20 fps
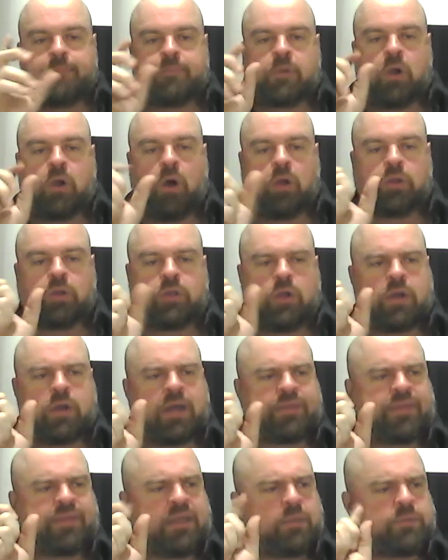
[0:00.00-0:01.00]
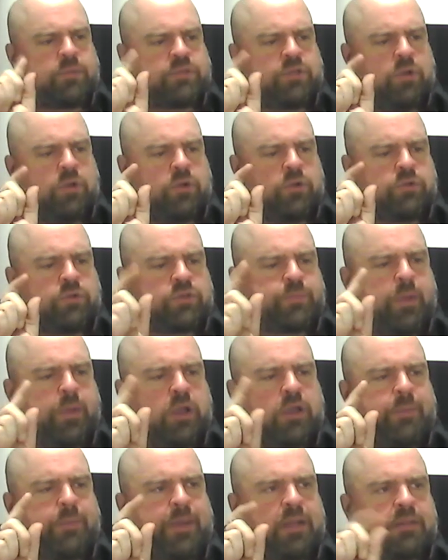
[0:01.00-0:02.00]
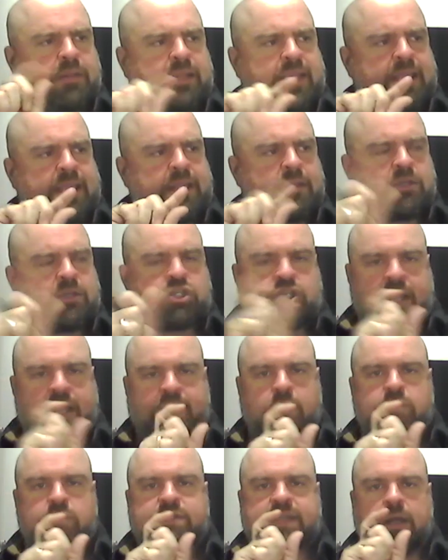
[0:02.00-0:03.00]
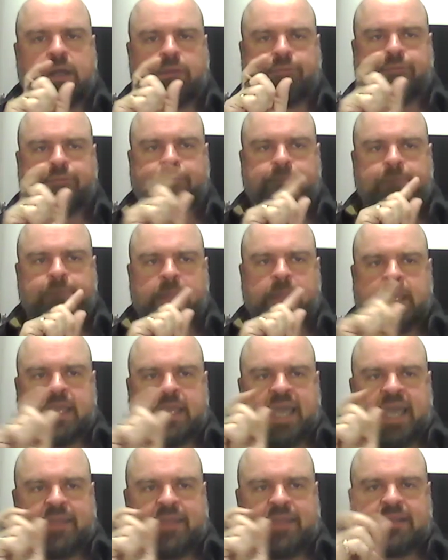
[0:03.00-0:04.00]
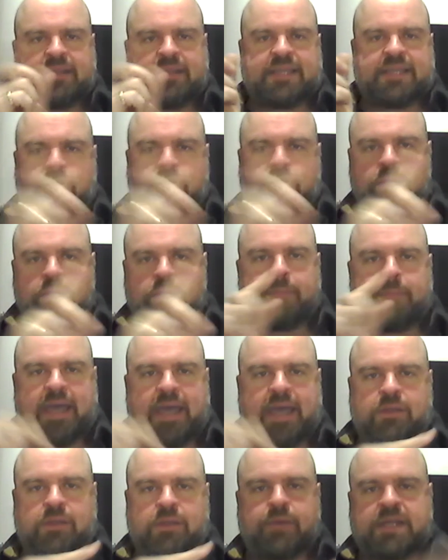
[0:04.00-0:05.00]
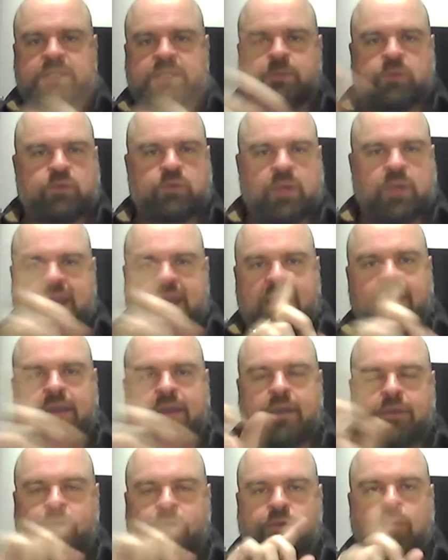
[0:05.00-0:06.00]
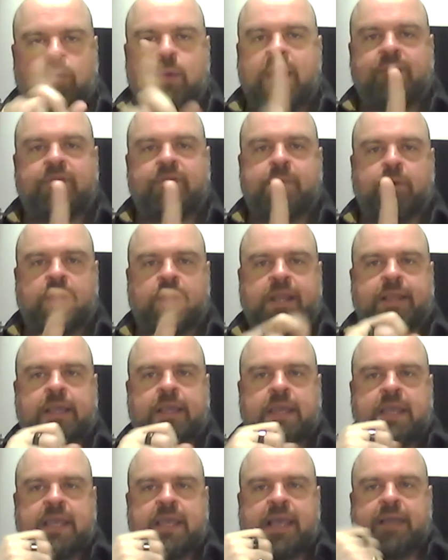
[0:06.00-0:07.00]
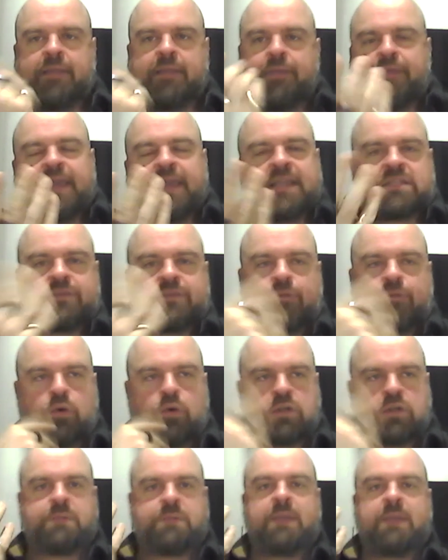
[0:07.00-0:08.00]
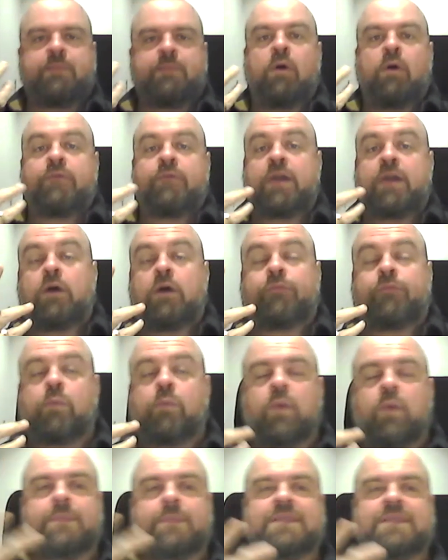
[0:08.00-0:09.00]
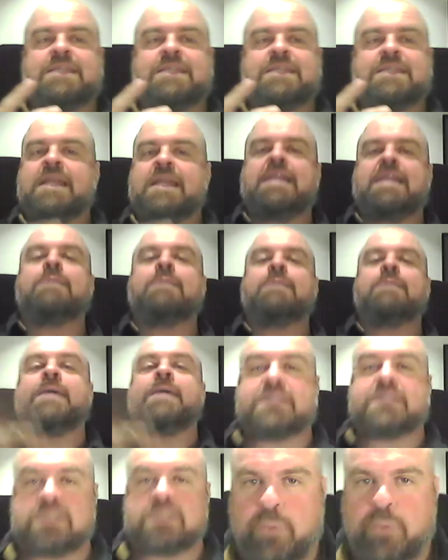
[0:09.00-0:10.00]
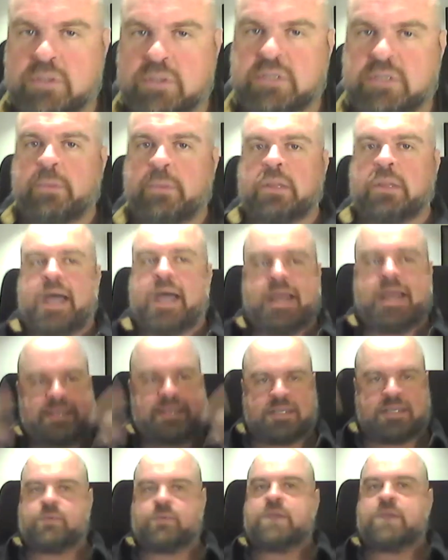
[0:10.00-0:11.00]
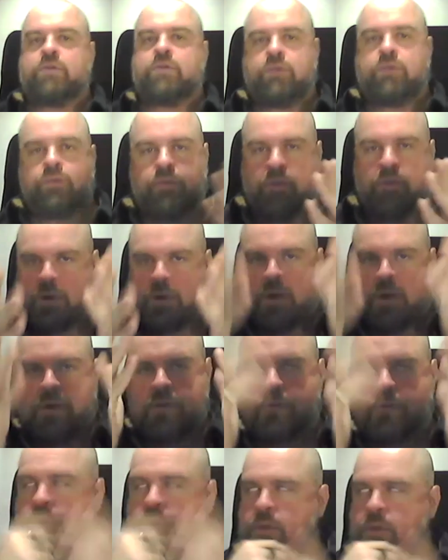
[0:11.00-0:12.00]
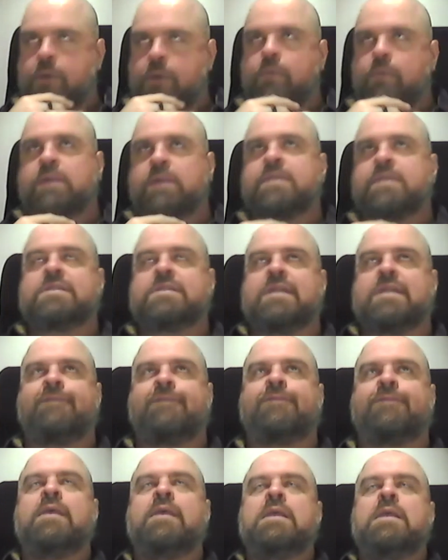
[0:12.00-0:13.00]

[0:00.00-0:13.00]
Carl Jung, I think it was Jung, who spoke about the shadow self, and that there's good and bad that runs through everybody. And the thing is, of course, people very often want to be seen in the best possible light, as we do, all of the stuff.